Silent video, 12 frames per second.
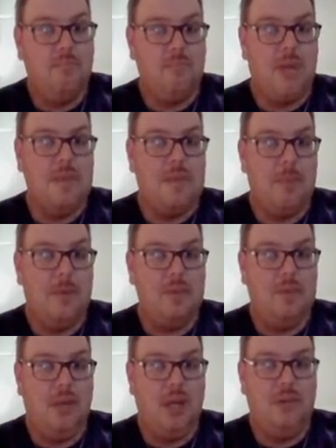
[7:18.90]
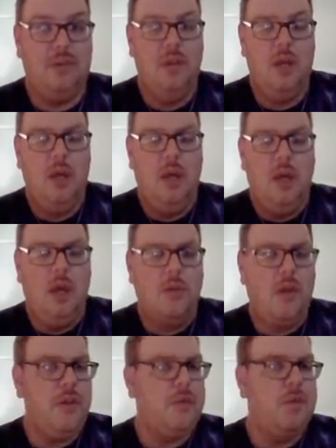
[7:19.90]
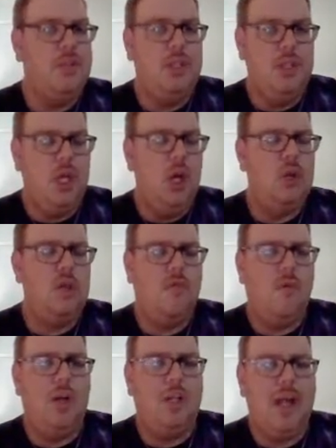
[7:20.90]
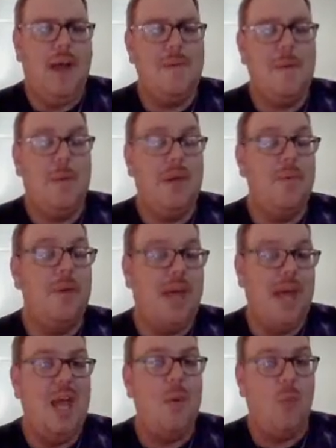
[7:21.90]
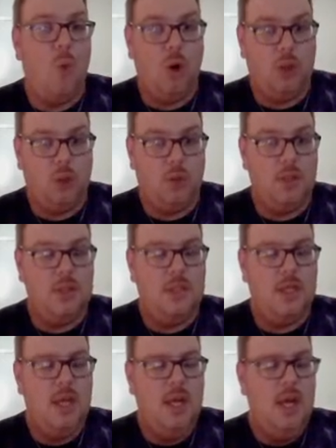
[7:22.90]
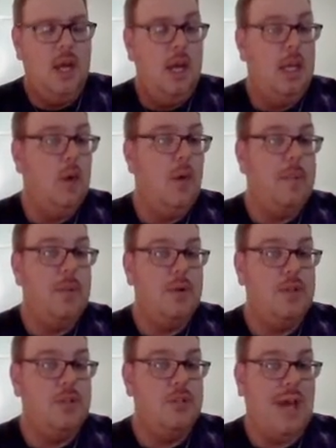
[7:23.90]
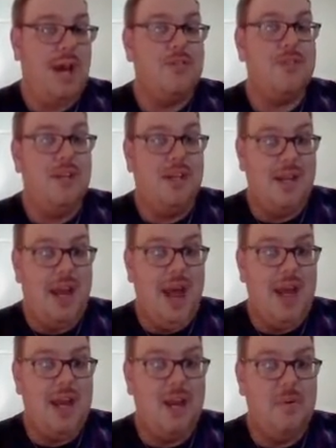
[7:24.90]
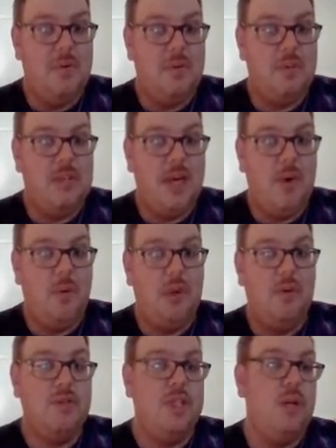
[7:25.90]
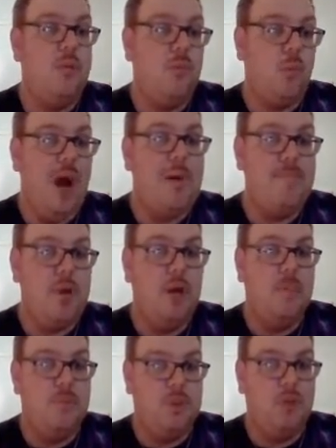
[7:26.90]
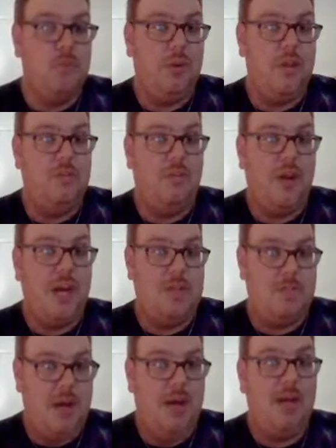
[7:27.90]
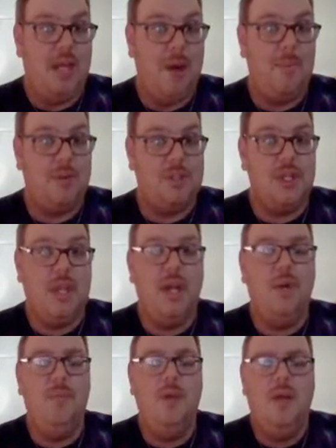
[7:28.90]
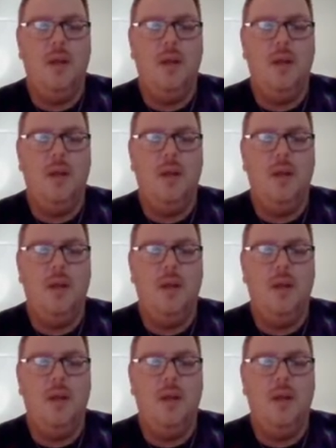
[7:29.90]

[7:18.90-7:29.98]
That's my personal guess. Though this was years before a lot of people even became warlords. You know one person who's actually not here, per se? We do see Whitebeard, presumably, in his flashback. Yep, we see him.